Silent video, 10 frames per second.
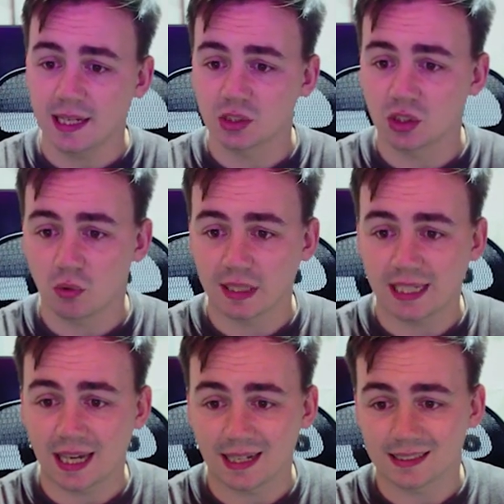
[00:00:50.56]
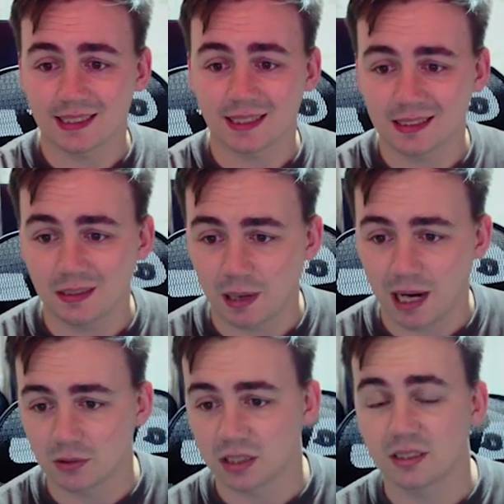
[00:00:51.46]
is currently at
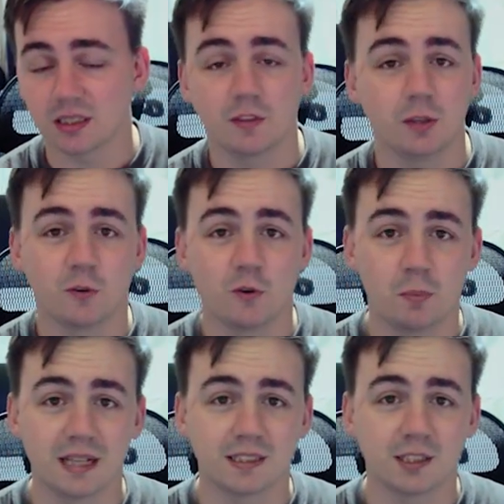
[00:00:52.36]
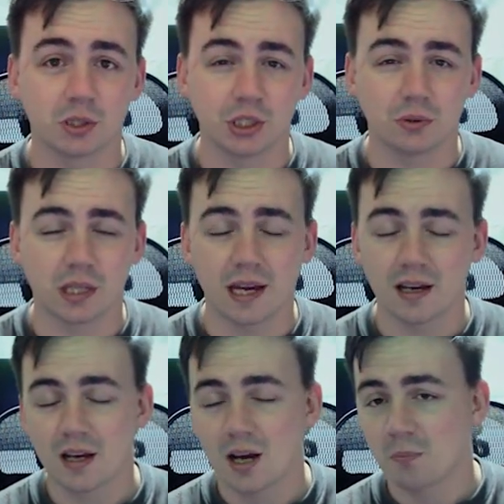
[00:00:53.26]
£16.74 here in the UK.
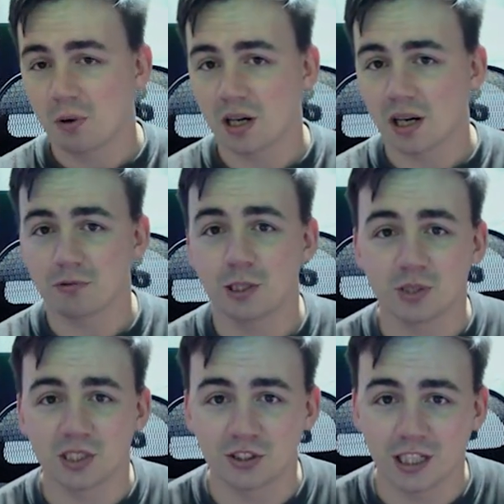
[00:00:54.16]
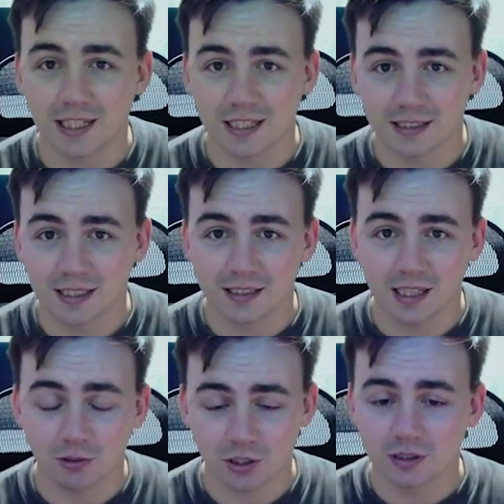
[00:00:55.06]
But if we use this cheeky little discount
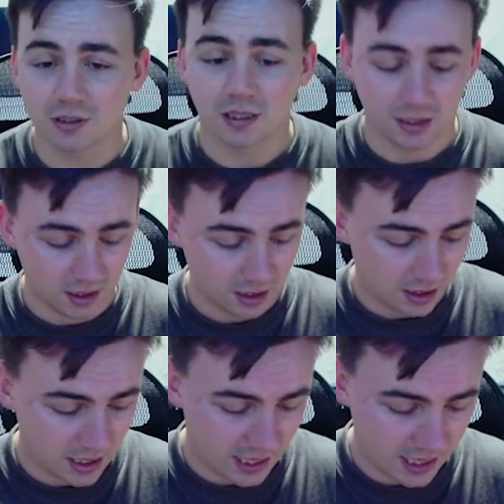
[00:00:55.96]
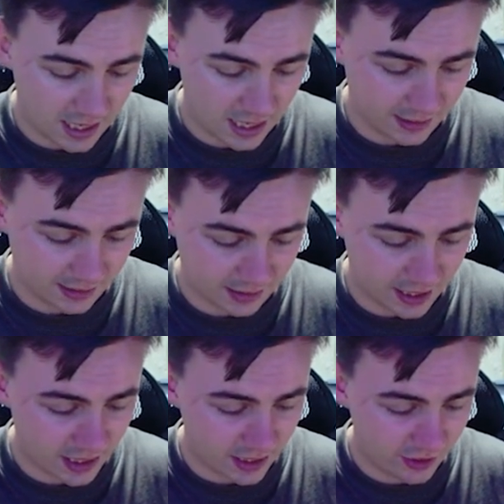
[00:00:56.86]
code,
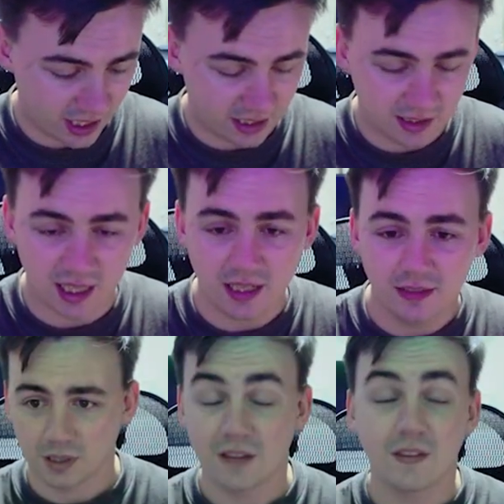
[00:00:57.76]
SKJT. And there